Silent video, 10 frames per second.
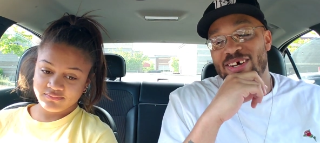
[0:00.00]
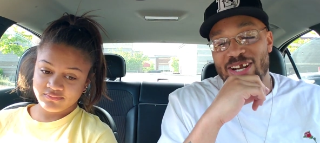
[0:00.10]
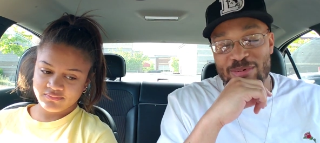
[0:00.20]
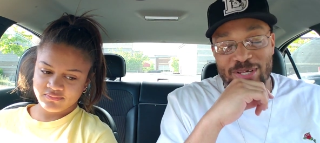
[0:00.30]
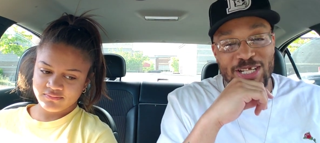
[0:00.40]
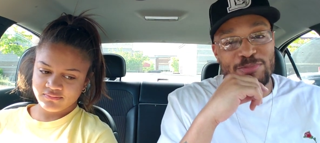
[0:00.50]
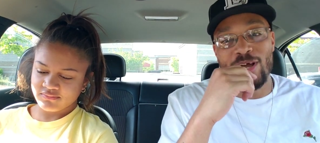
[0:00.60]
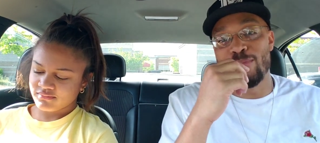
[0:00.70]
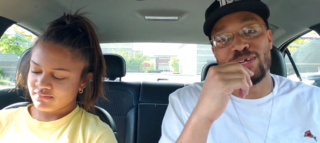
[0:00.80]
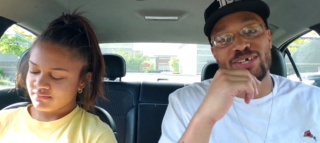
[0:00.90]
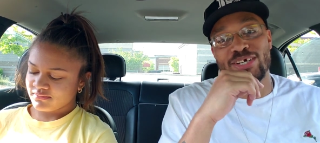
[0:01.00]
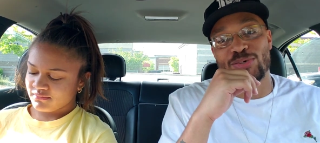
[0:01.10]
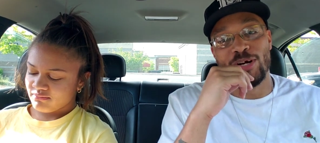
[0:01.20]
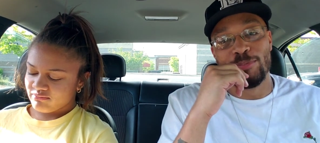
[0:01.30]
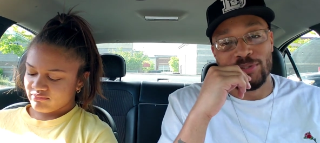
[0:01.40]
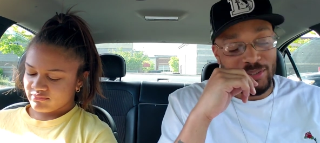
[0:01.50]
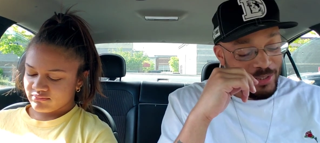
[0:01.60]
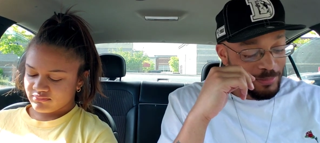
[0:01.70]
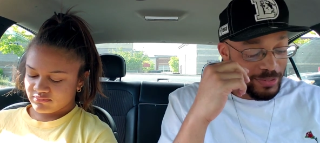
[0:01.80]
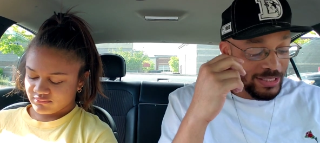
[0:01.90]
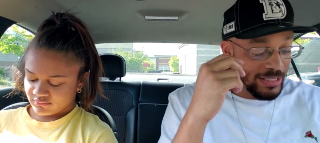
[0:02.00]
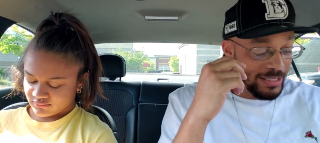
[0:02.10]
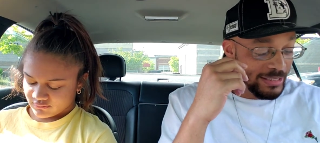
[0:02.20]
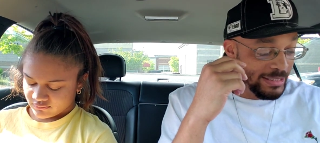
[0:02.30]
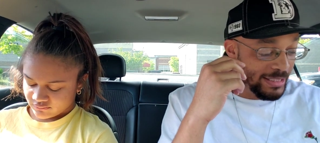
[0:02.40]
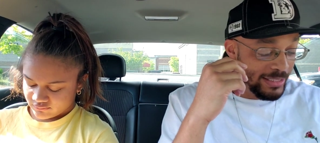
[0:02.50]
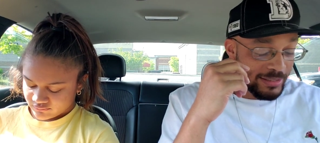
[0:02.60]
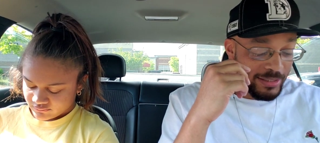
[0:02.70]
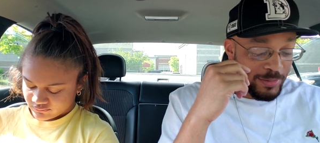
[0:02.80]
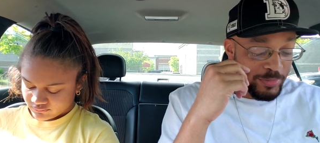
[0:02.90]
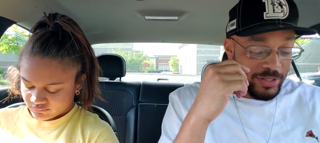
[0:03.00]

Speaker 1: You know what I mean? It's probably good, Crumbl, but yeah,